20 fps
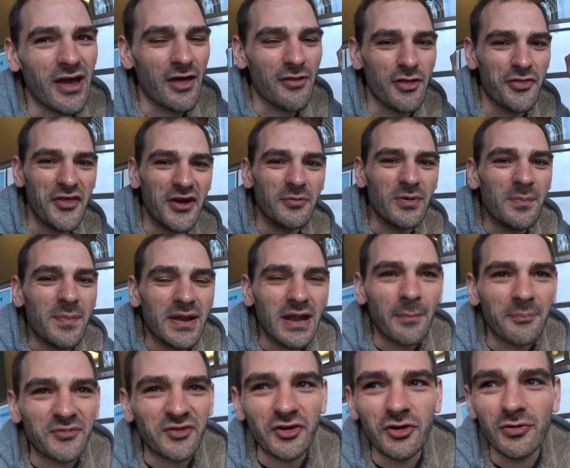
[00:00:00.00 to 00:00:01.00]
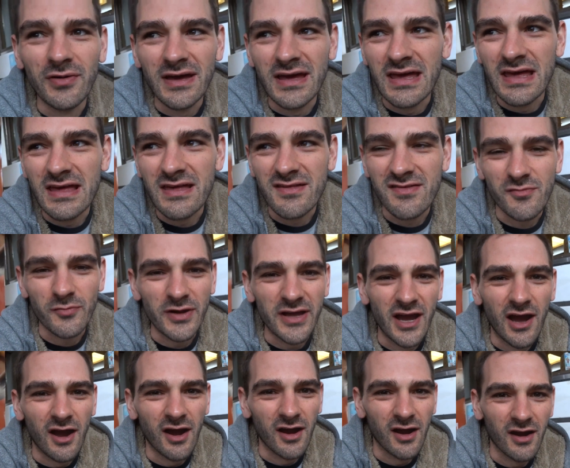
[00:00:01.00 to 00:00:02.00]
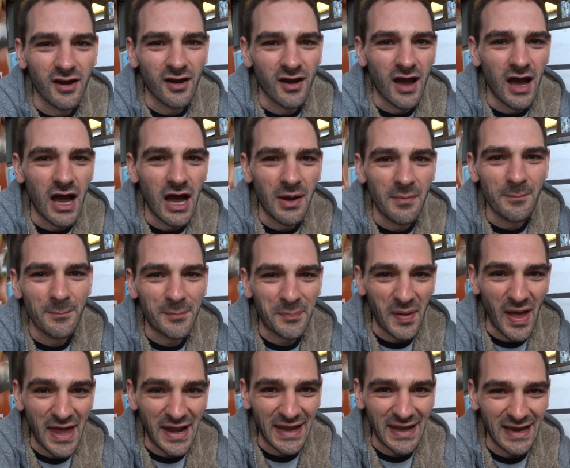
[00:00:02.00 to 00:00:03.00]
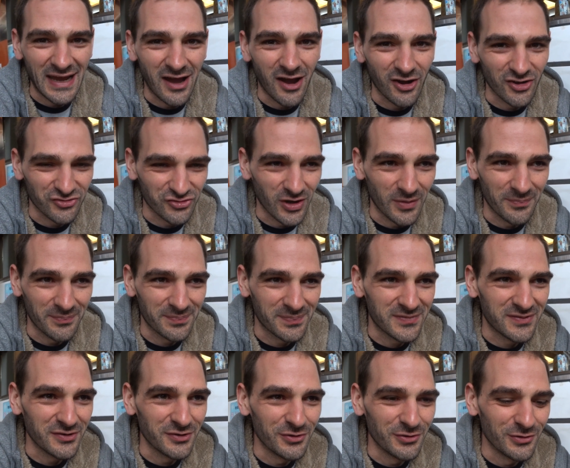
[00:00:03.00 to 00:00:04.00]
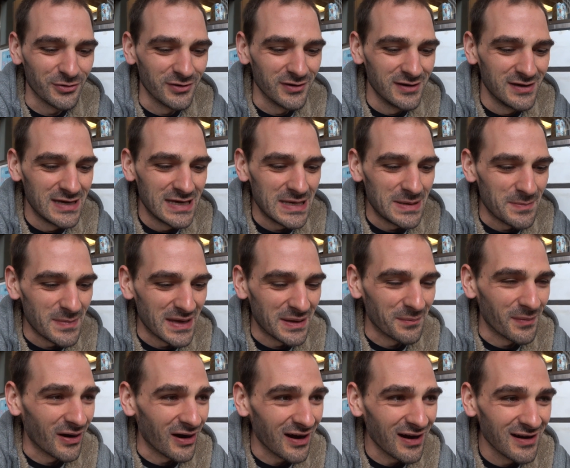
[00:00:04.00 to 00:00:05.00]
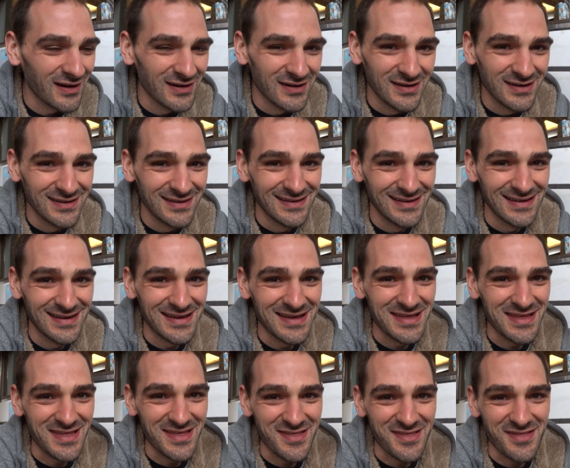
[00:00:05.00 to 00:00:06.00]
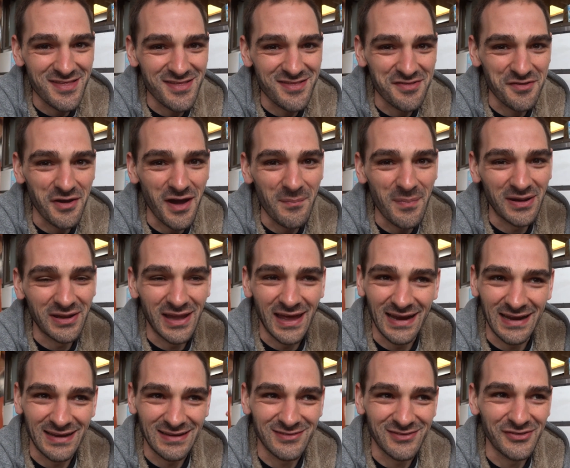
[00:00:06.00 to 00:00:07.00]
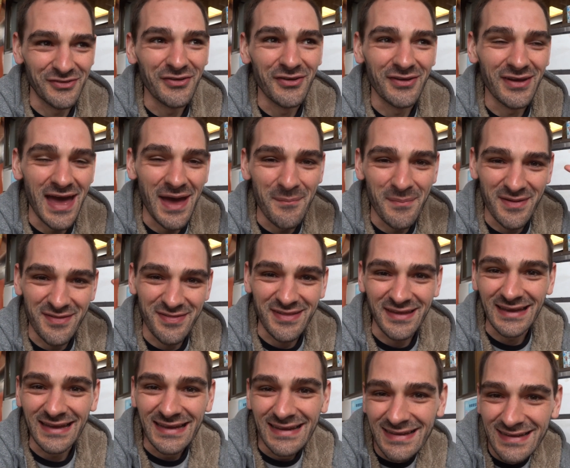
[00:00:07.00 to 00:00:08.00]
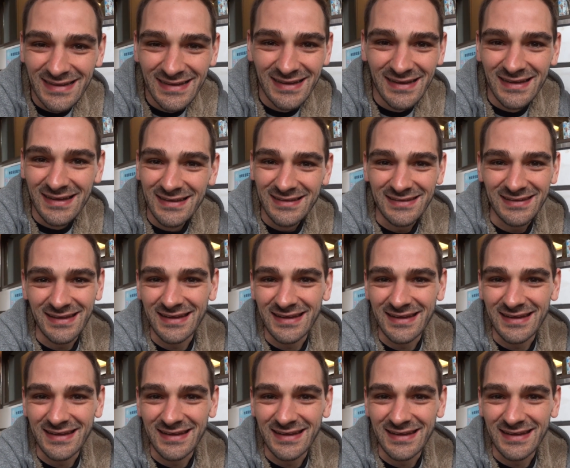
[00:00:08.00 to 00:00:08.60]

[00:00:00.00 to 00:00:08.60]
other thing we've been up to is we are planning our trip to Myanmar. So I've been like to the embassy to